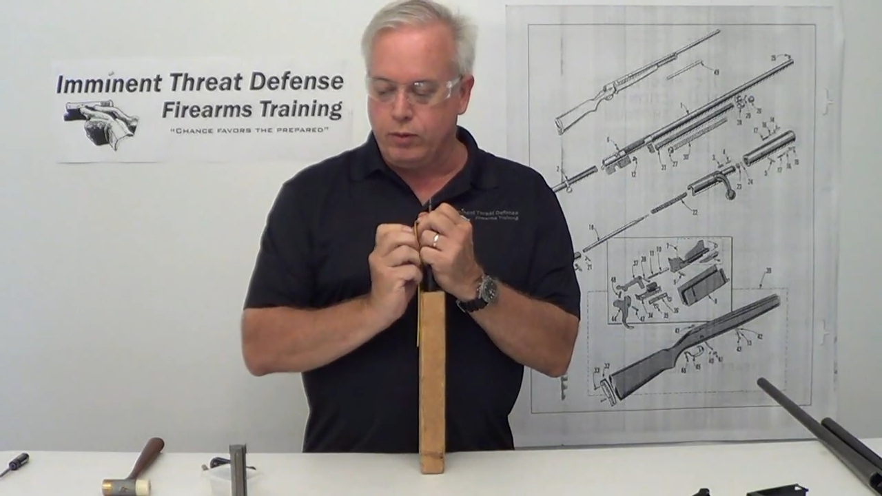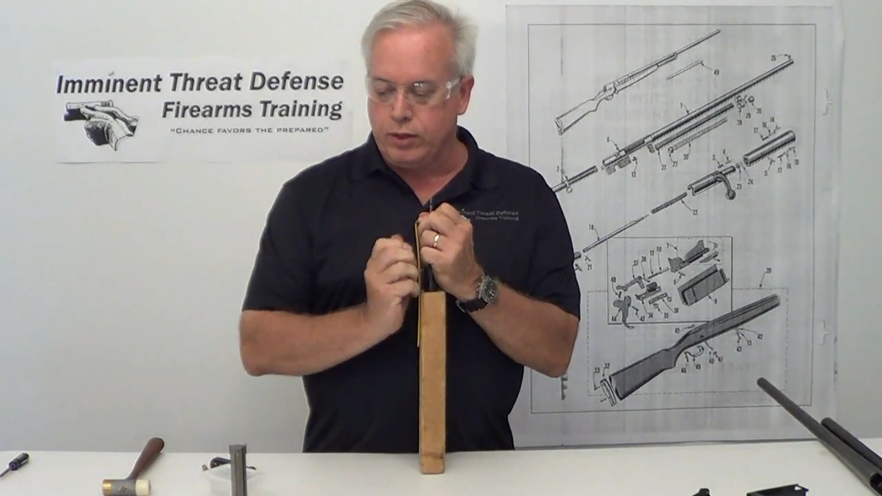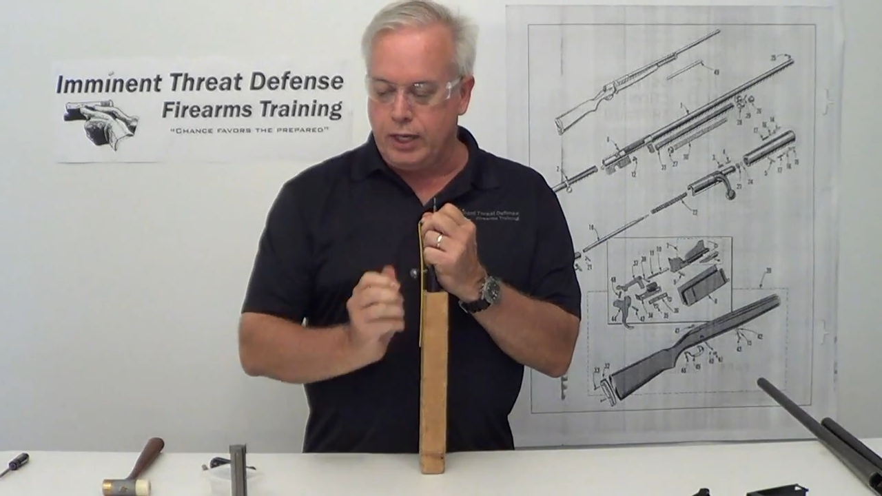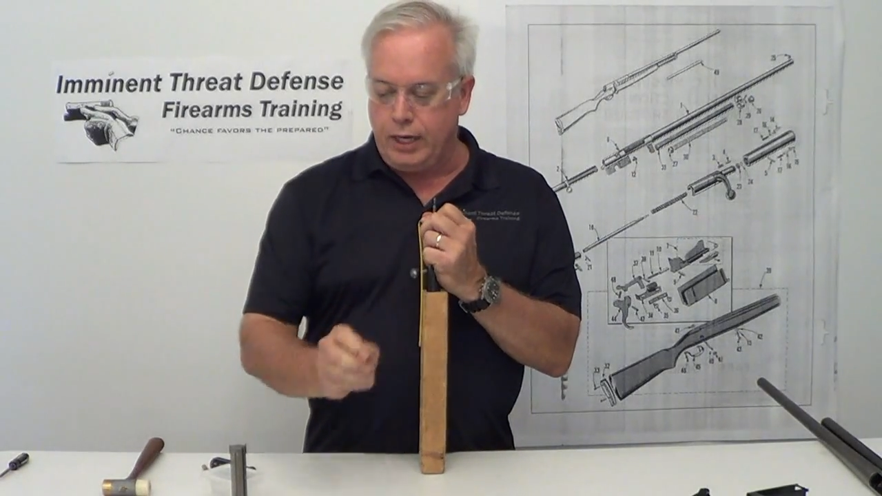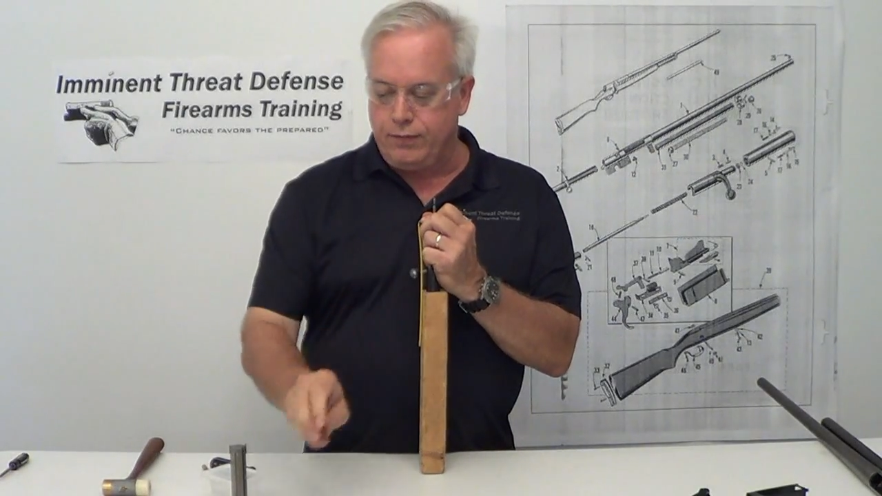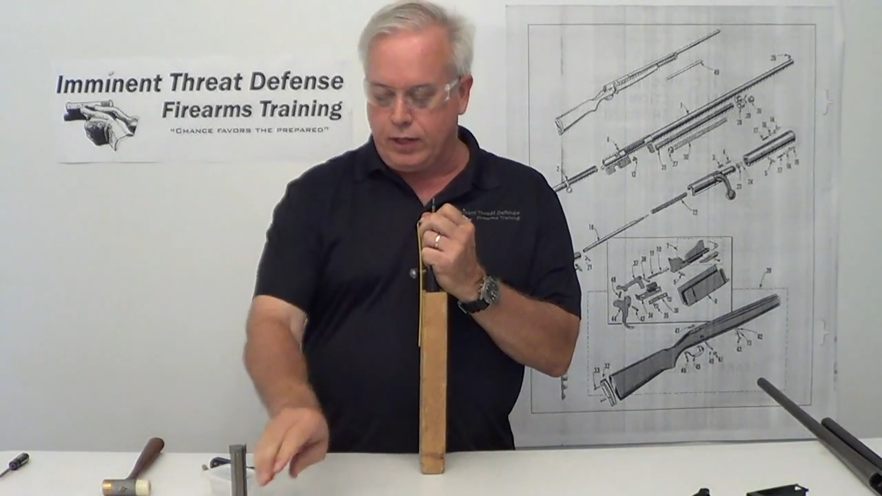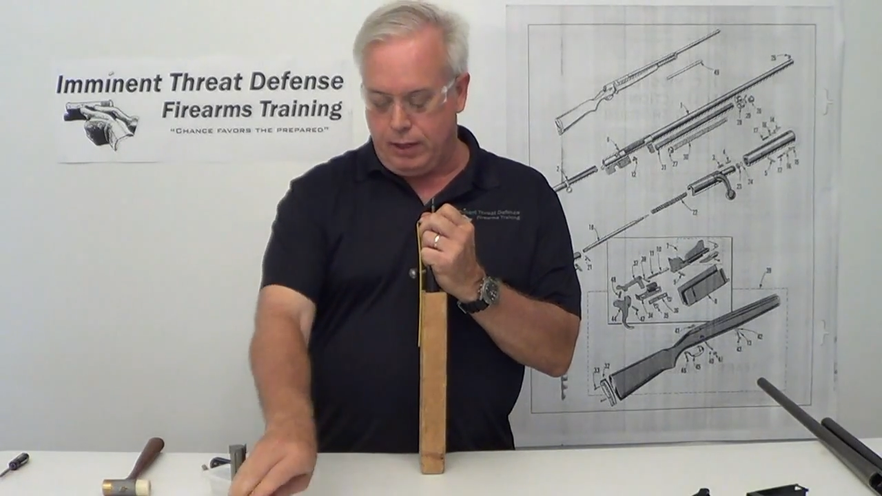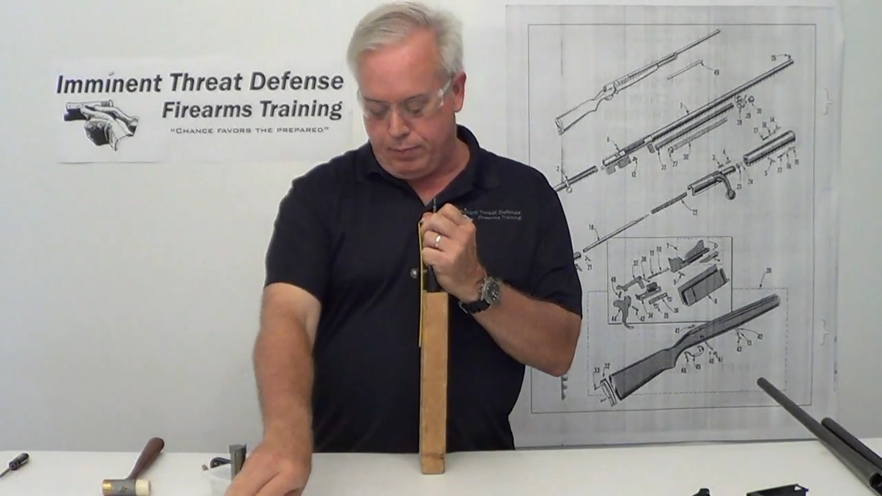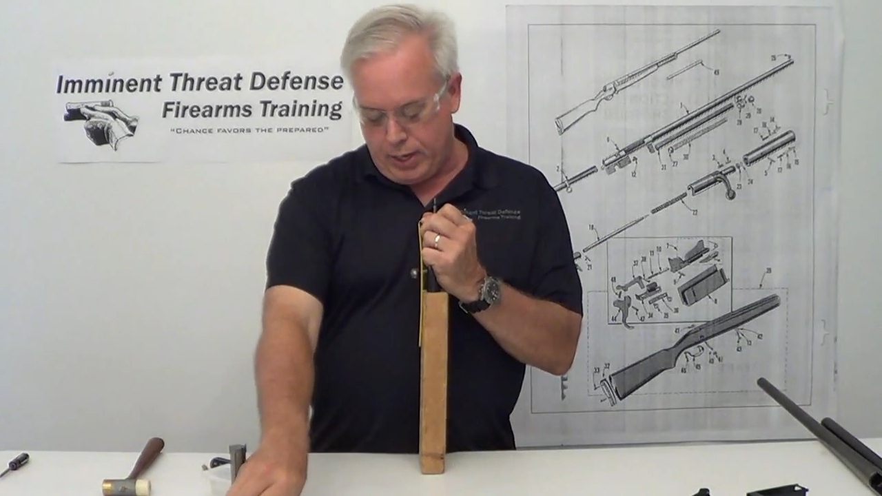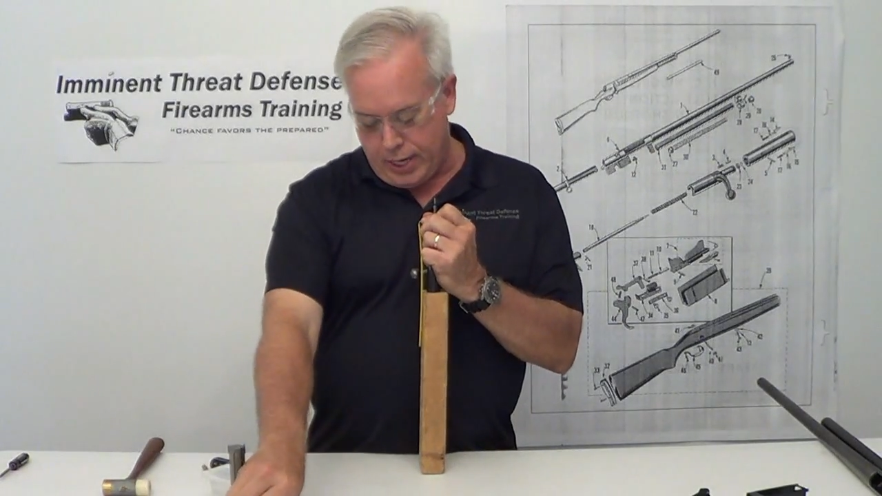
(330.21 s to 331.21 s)
and leave the
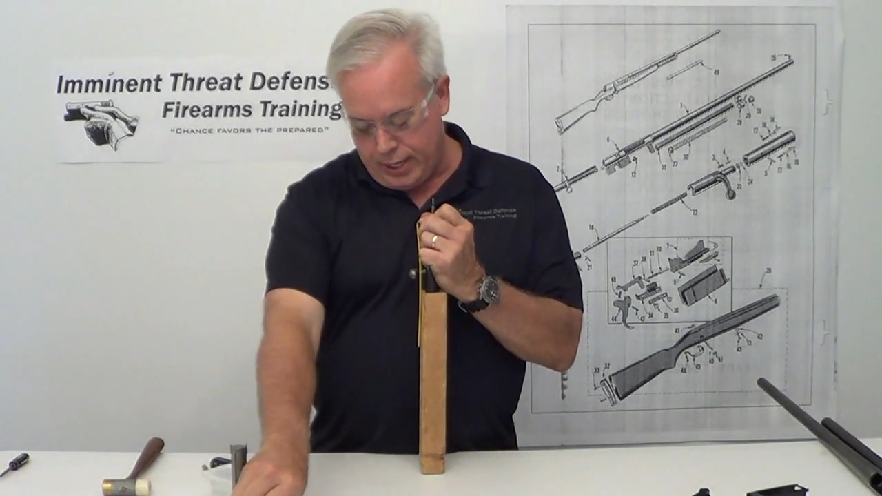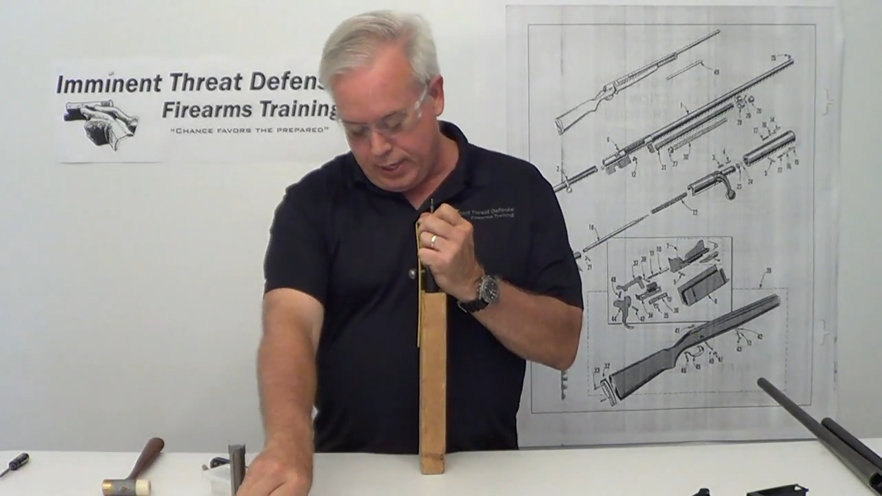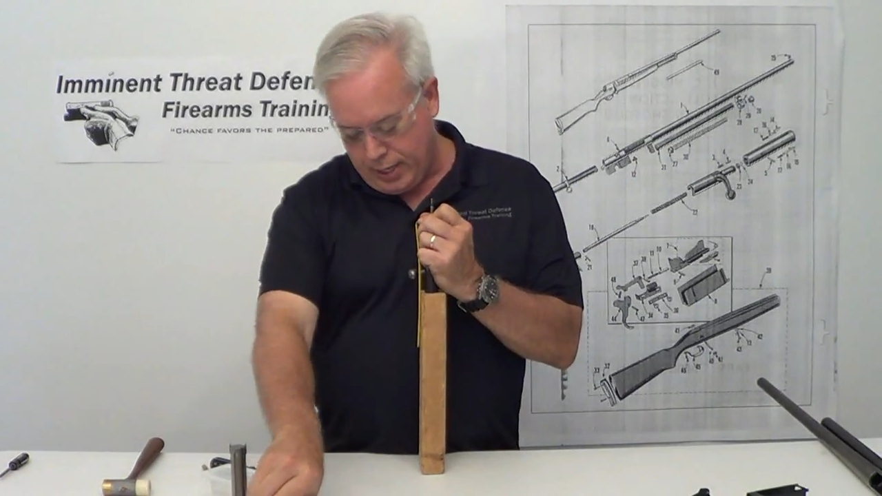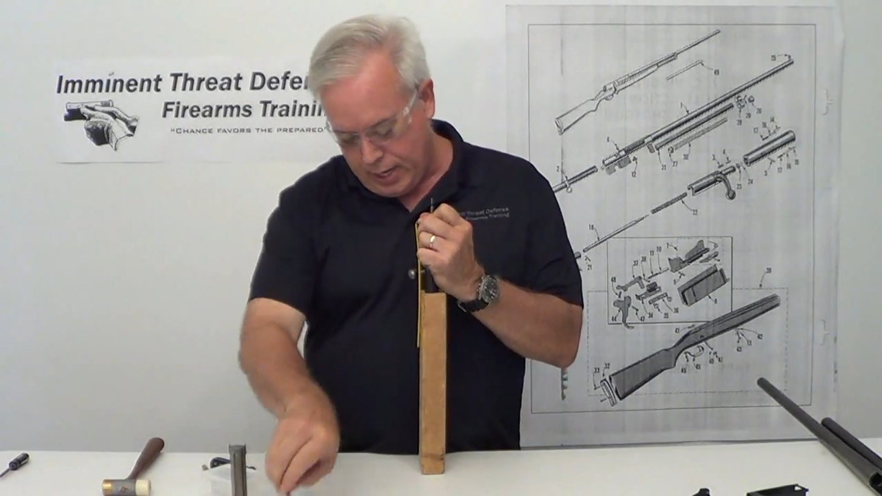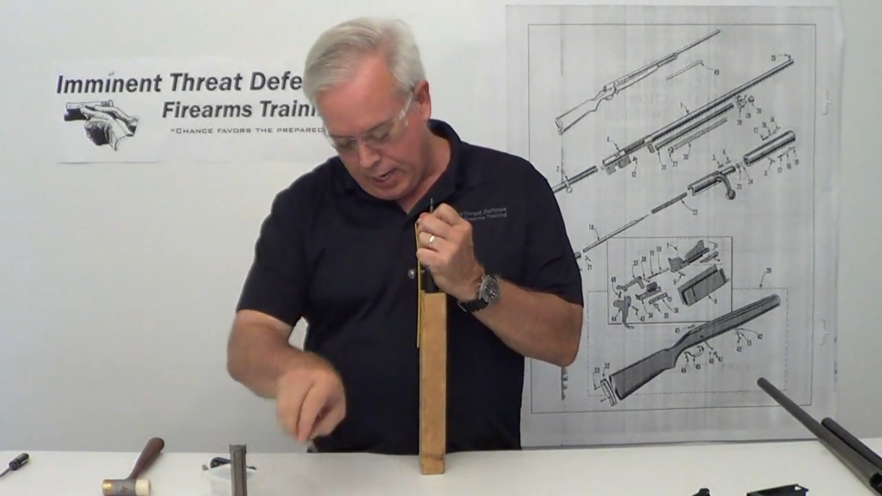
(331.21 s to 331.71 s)
clip behind.